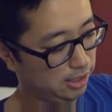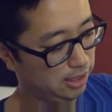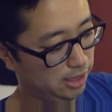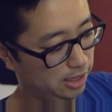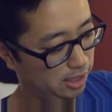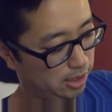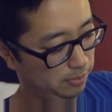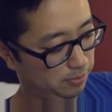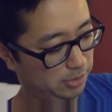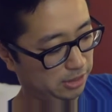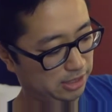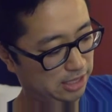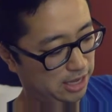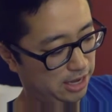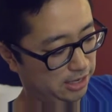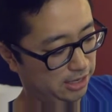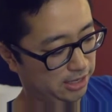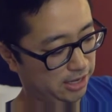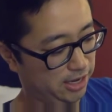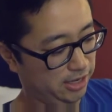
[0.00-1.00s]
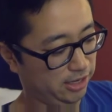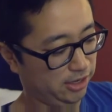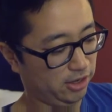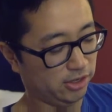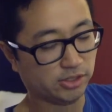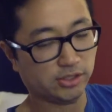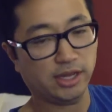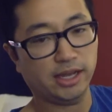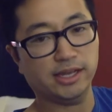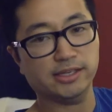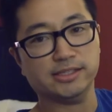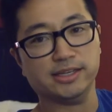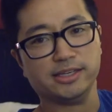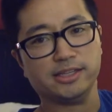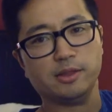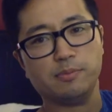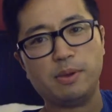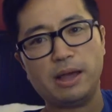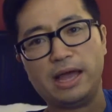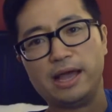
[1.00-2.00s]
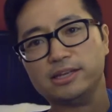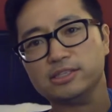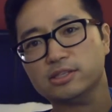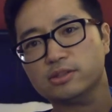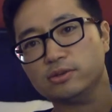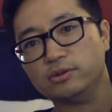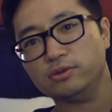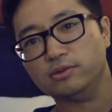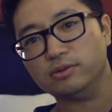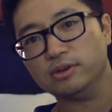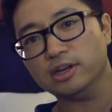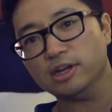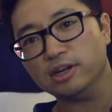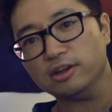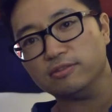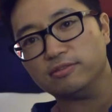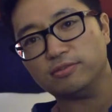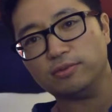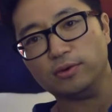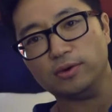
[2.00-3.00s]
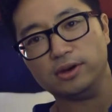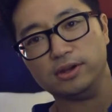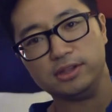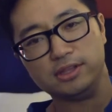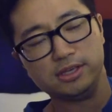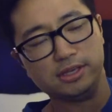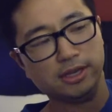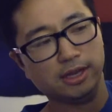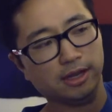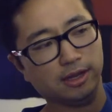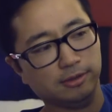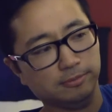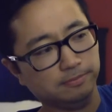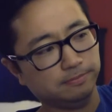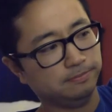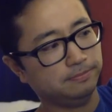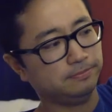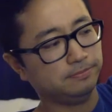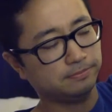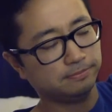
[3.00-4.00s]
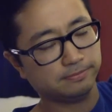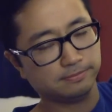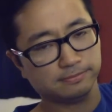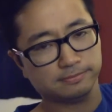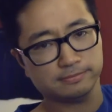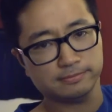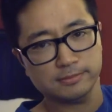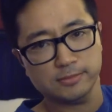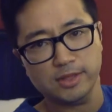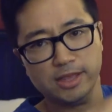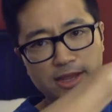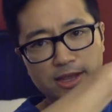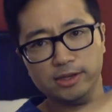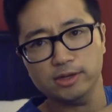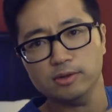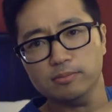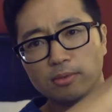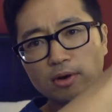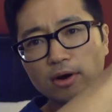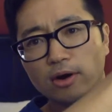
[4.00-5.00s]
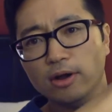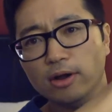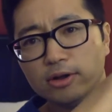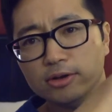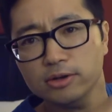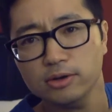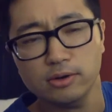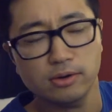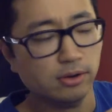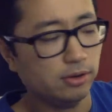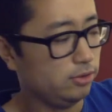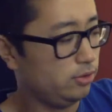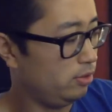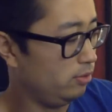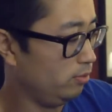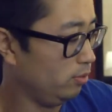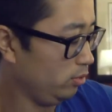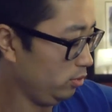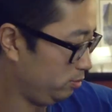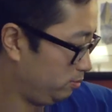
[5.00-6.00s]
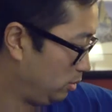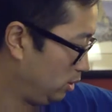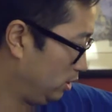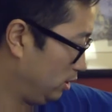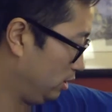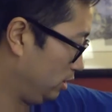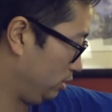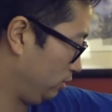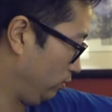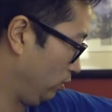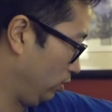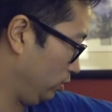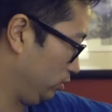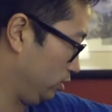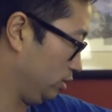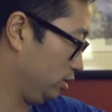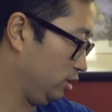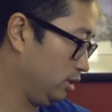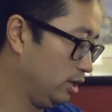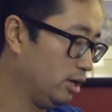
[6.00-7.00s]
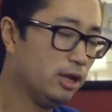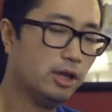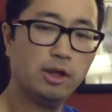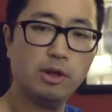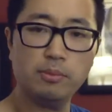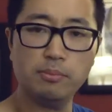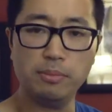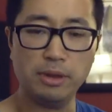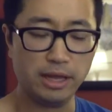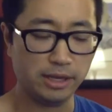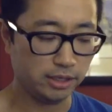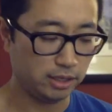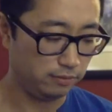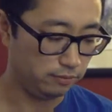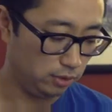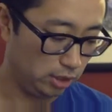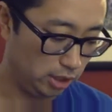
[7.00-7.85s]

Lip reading: but then it also has like the pass-through for the handlebar on your roller bag of